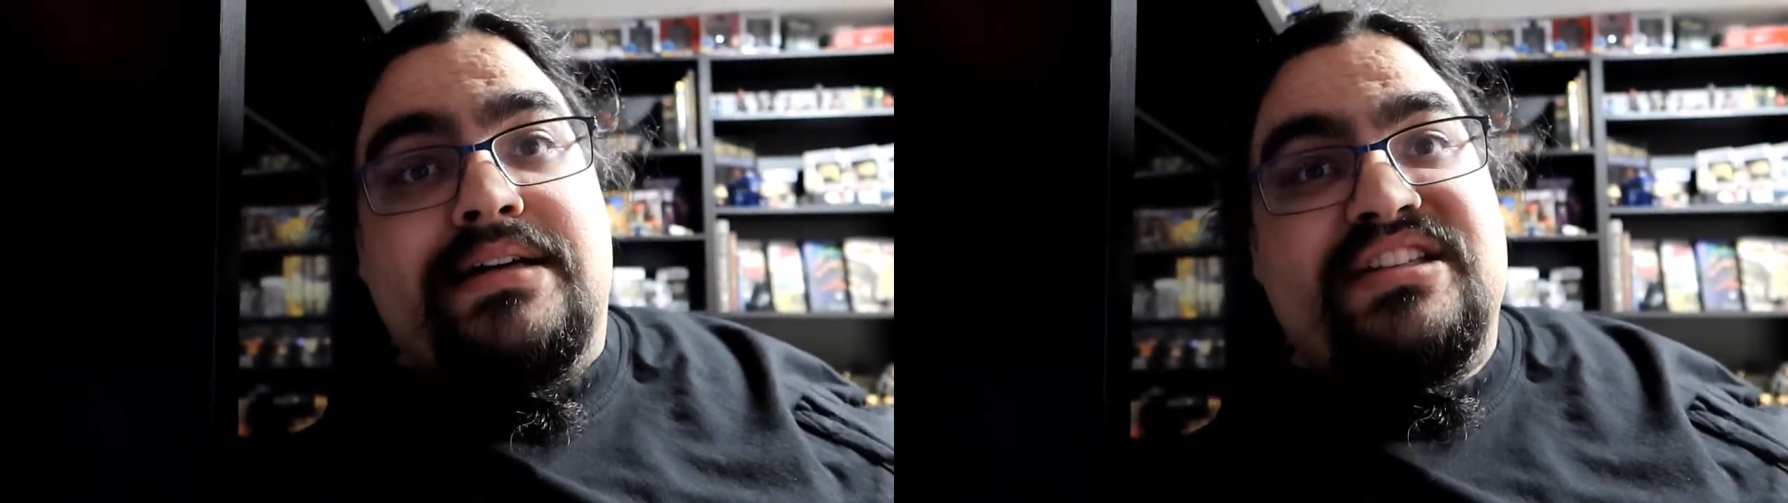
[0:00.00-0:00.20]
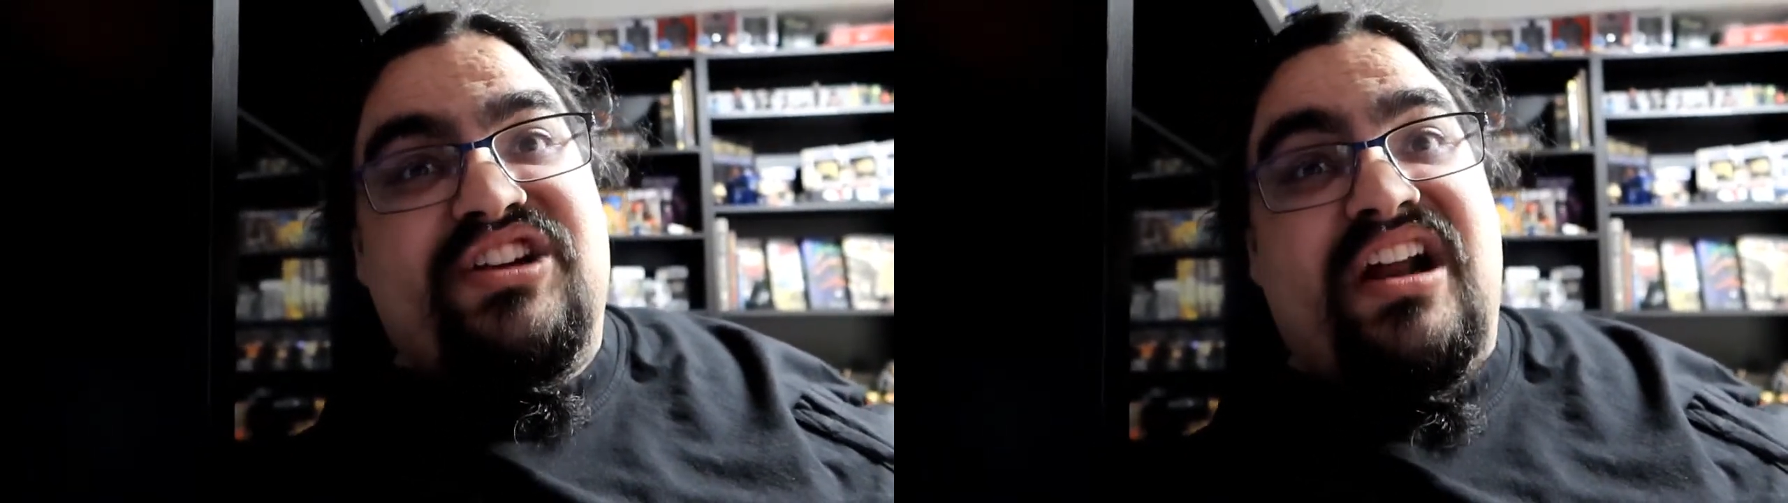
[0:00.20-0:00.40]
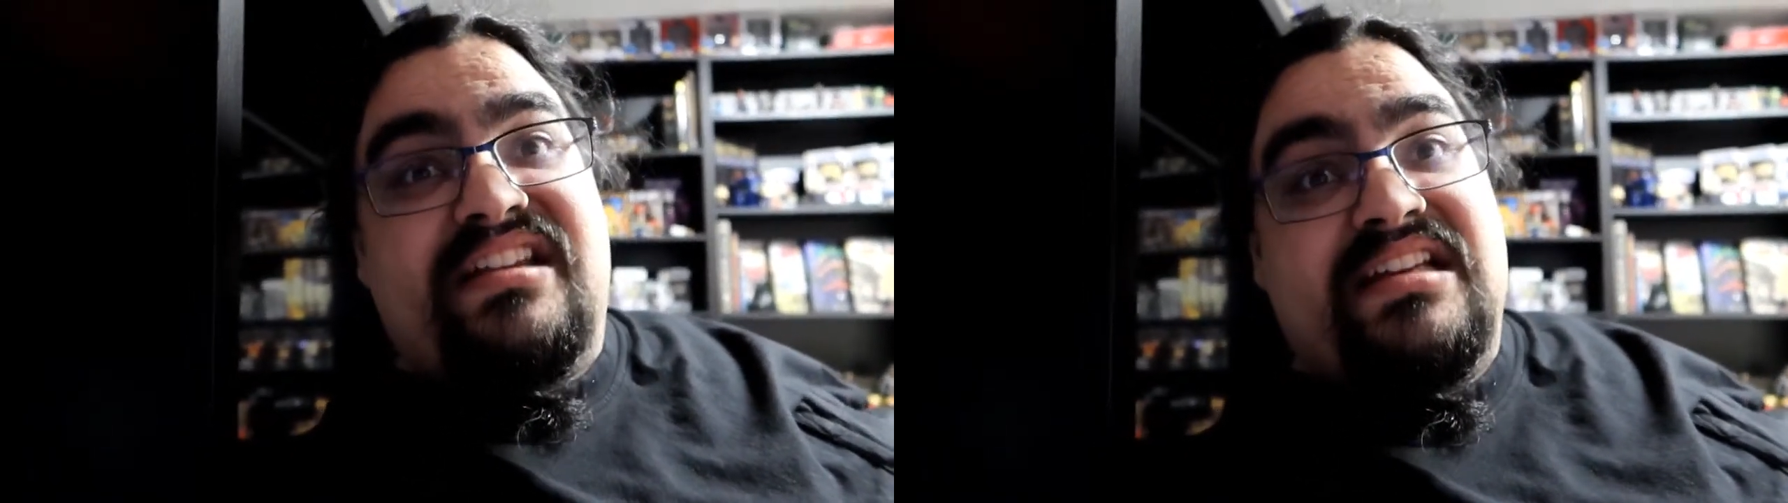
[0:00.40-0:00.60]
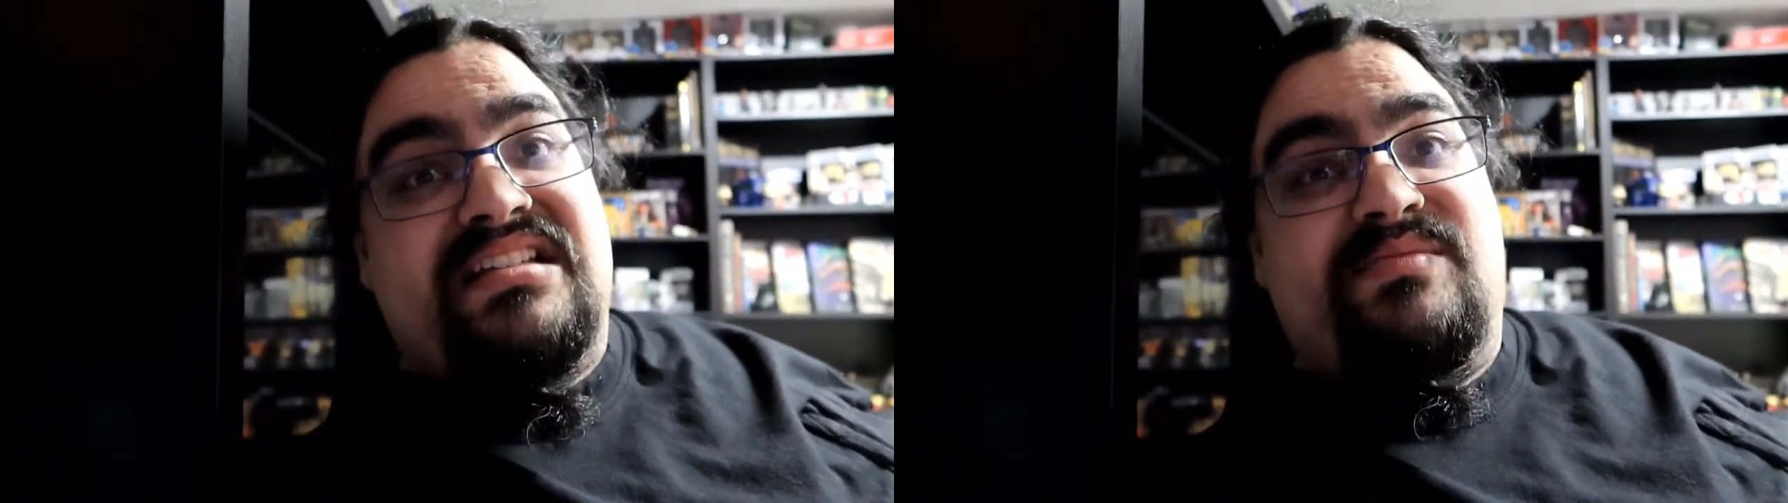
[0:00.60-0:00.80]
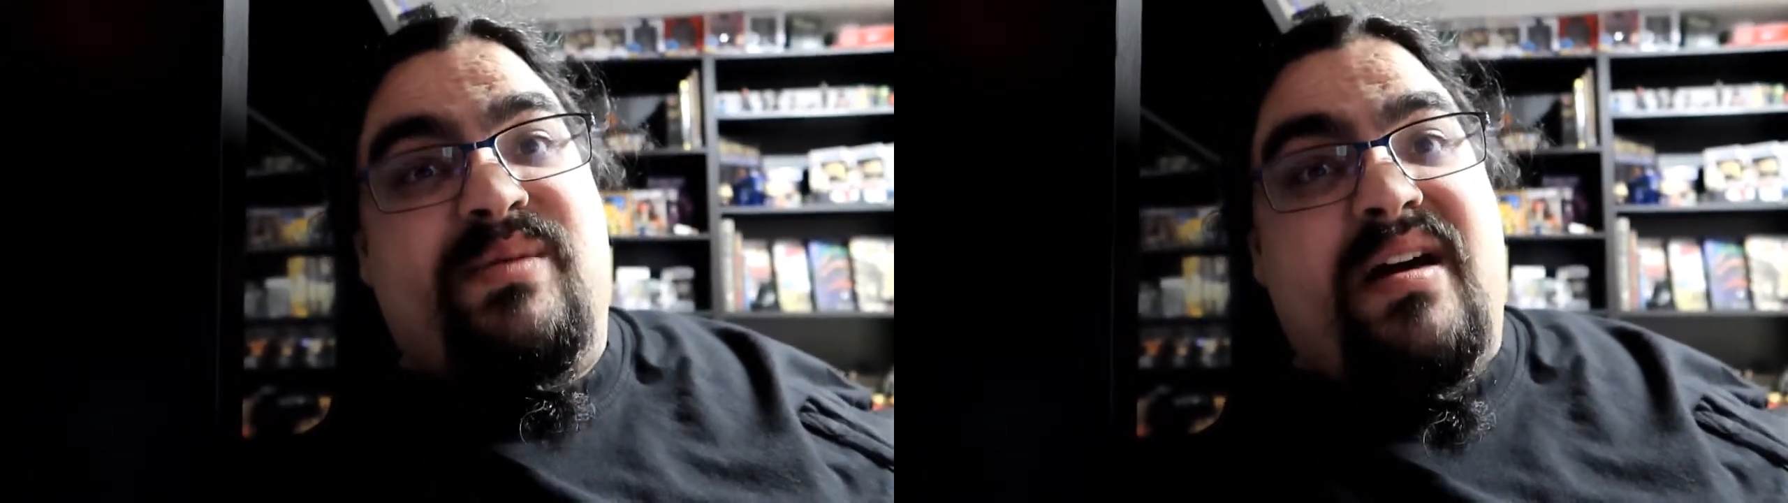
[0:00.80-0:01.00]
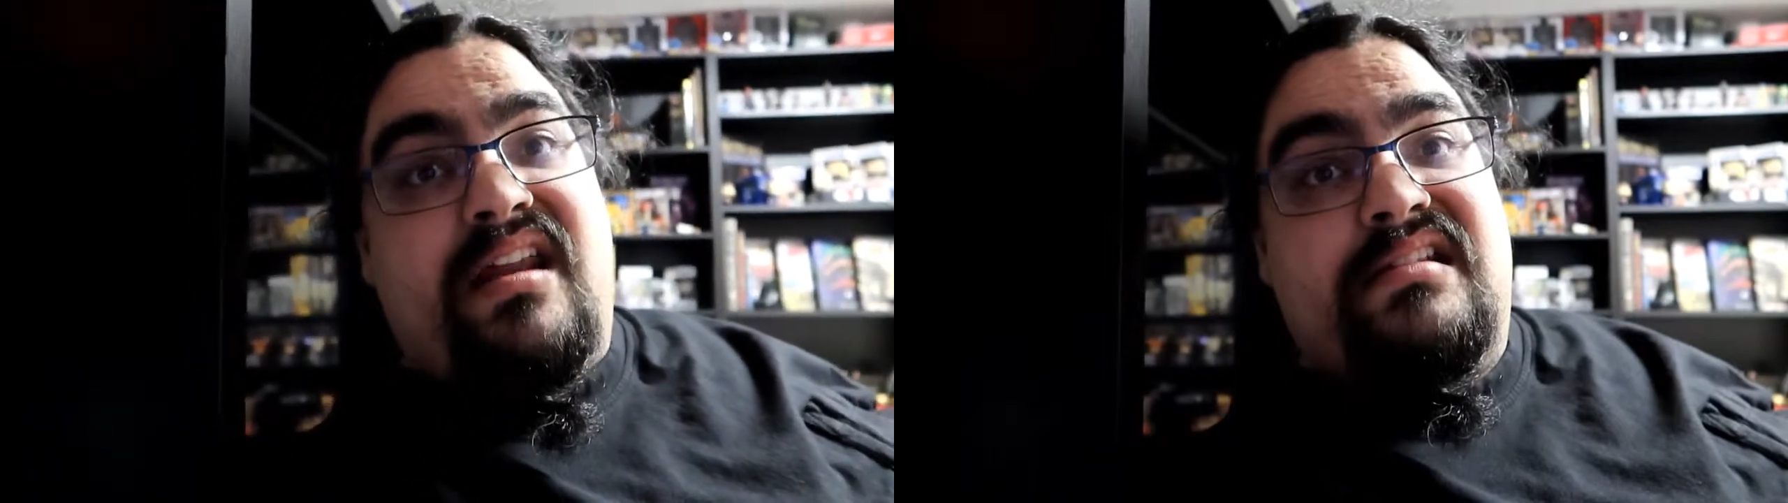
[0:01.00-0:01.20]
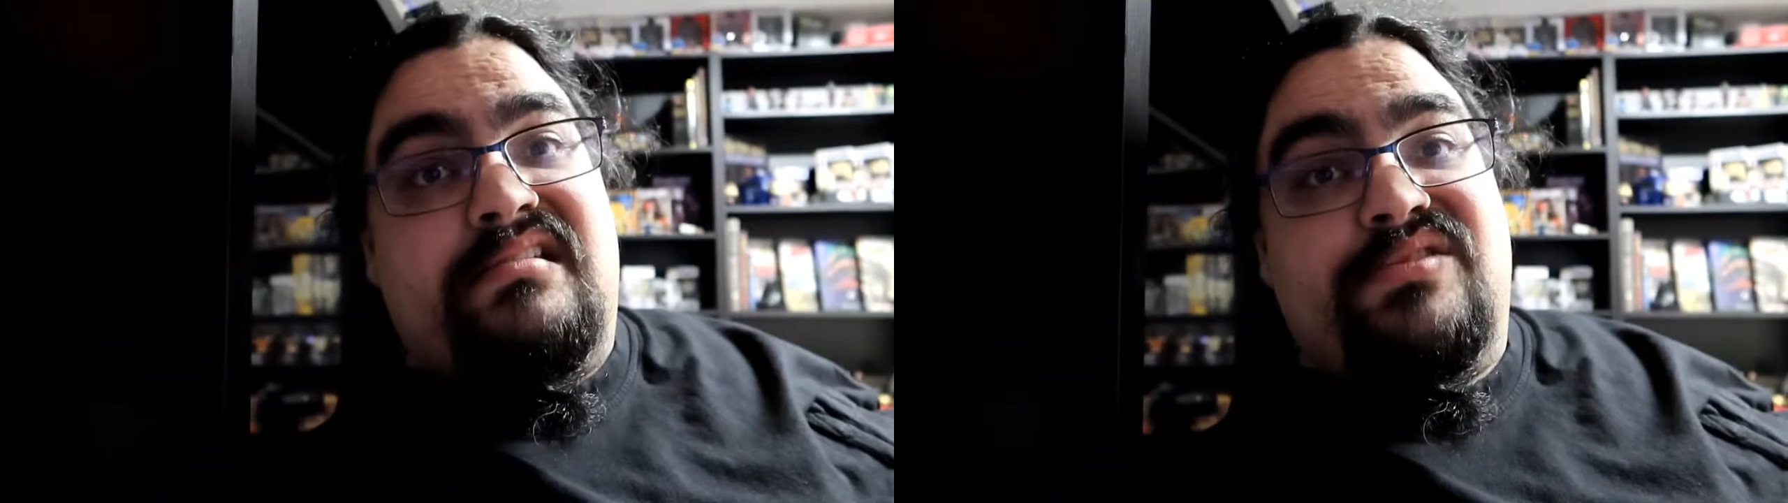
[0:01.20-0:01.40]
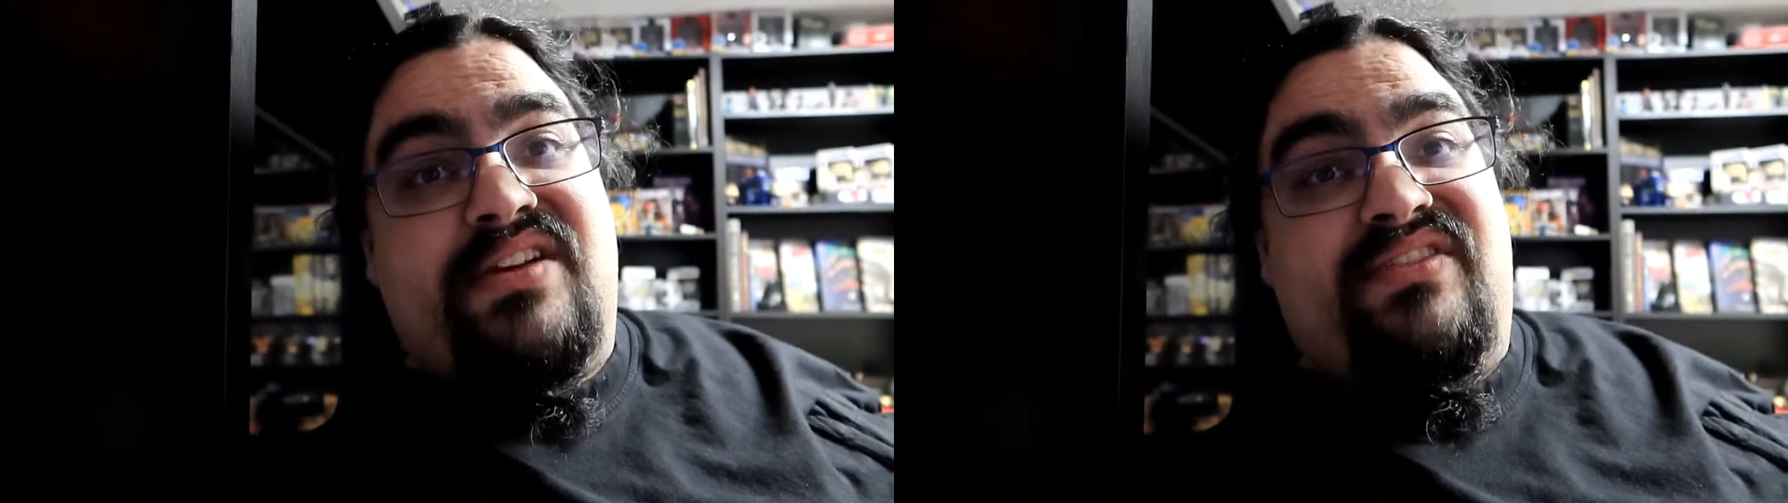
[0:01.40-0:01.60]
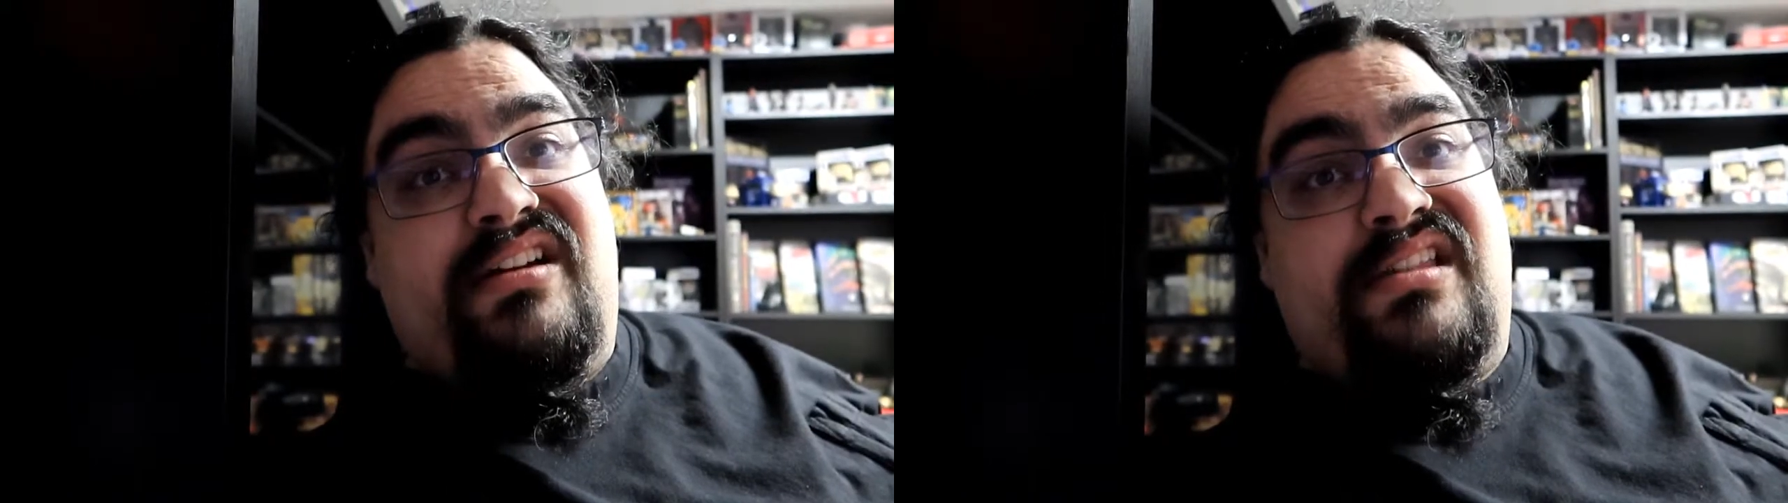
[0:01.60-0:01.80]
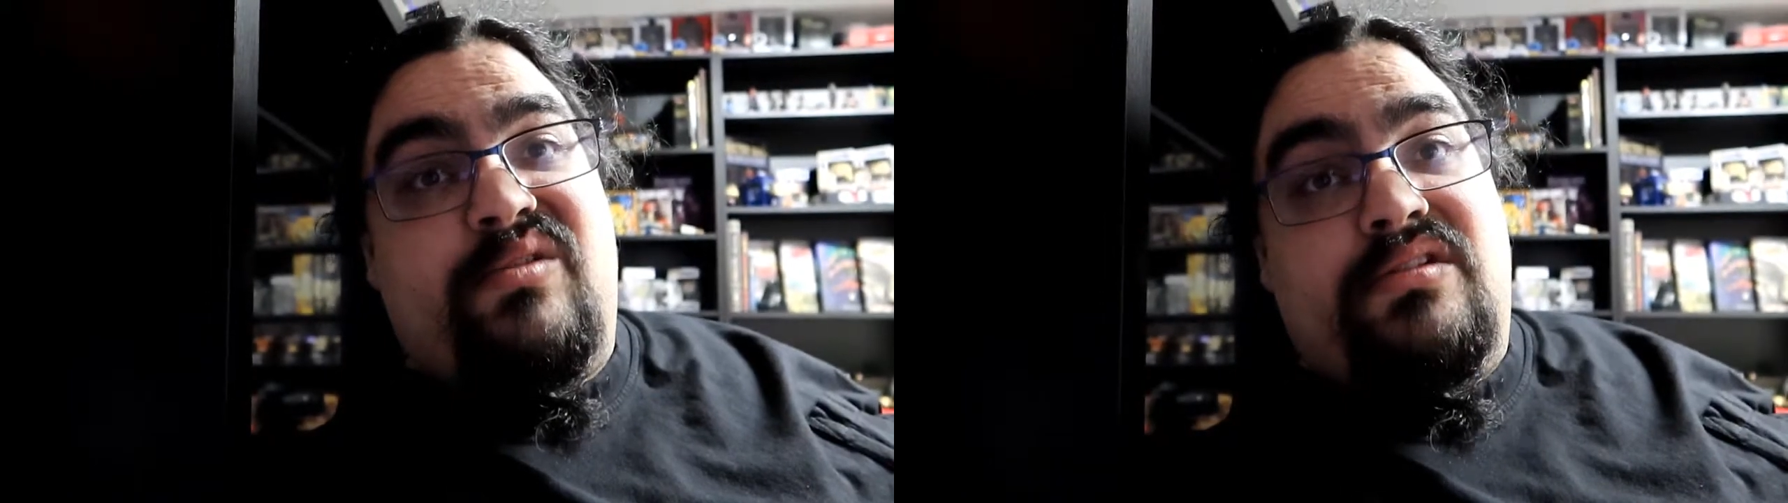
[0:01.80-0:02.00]
They're not teasing me about it, which I
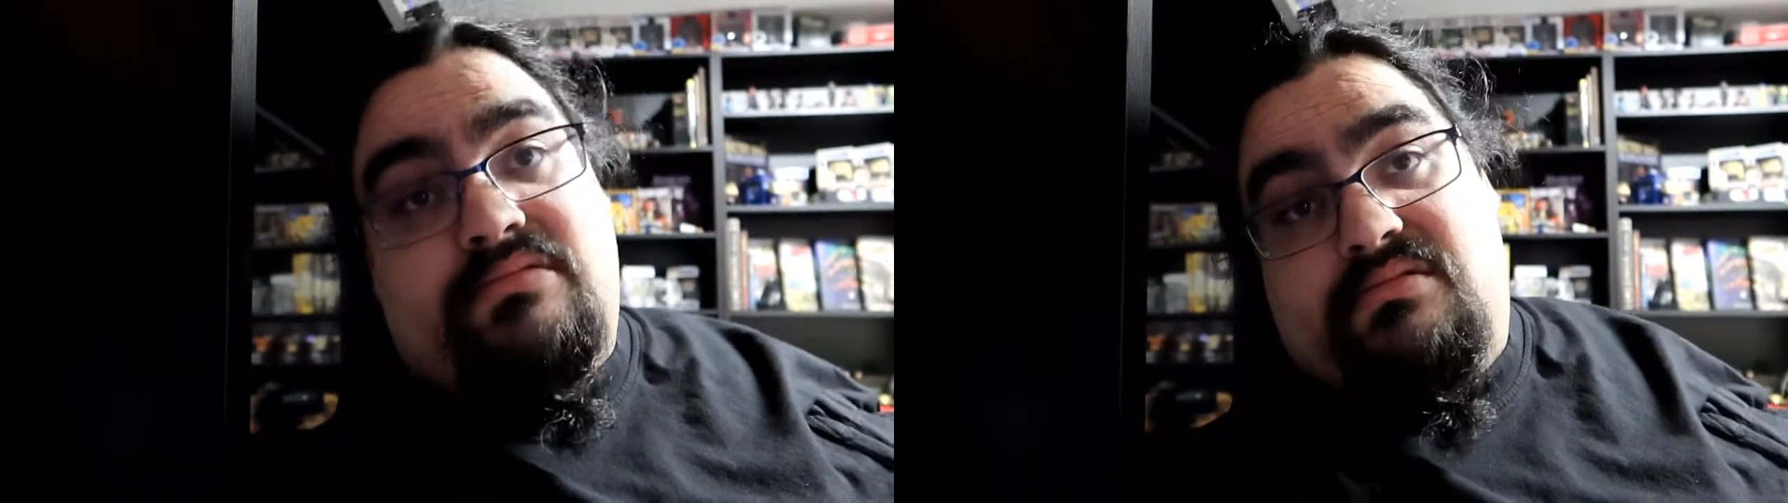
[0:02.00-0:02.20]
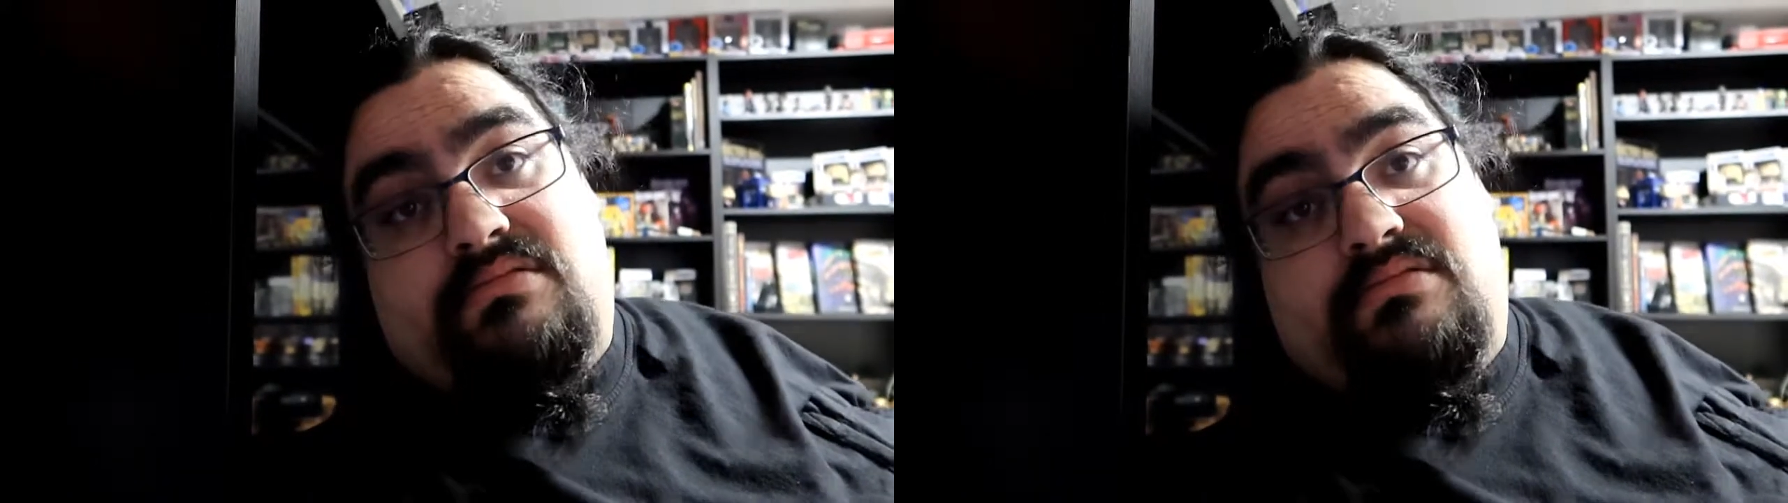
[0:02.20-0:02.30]
figured they would.